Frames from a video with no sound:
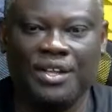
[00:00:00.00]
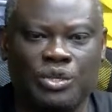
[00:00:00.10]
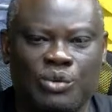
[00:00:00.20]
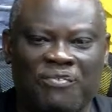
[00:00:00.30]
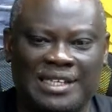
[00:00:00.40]

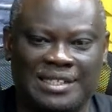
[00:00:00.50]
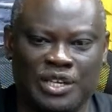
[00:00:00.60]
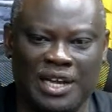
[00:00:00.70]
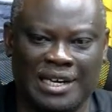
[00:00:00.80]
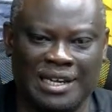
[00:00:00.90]
We are fighting
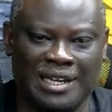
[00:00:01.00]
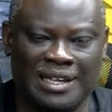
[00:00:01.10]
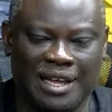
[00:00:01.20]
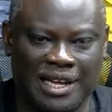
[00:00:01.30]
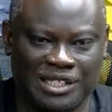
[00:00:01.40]
an
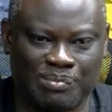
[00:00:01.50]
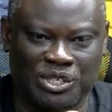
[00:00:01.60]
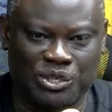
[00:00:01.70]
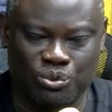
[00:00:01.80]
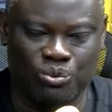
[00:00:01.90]

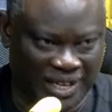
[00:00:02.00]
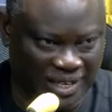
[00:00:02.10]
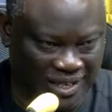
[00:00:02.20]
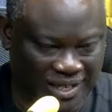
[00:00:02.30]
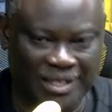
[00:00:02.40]
asymmetrical
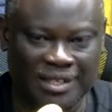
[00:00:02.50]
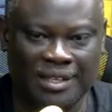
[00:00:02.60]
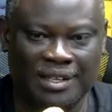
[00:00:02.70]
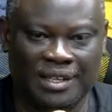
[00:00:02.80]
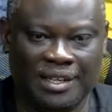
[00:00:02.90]

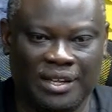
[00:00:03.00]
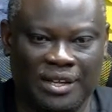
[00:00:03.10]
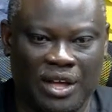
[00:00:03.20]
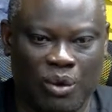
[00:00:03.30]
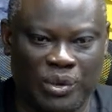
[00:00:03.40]

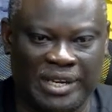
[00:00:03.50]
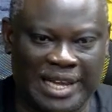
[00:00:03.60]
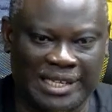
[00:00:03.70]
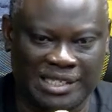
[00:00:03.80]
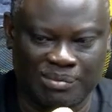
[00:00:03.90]
with a
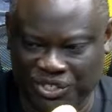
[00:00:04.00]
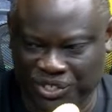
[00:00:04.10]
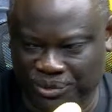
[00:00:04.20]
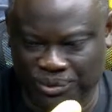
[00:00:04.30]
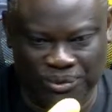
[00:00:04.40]

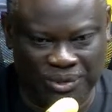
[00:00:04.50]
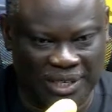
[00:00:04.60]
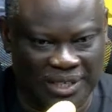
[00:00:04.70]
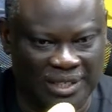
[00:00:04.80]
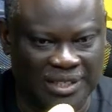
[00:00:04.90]
symmetrical
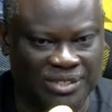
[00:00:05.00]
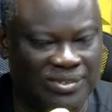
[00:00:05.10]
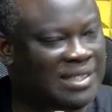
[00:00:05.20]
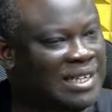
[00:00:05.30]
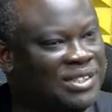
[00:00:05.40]

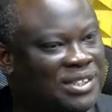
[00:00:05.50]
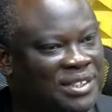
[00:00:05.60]
strategy.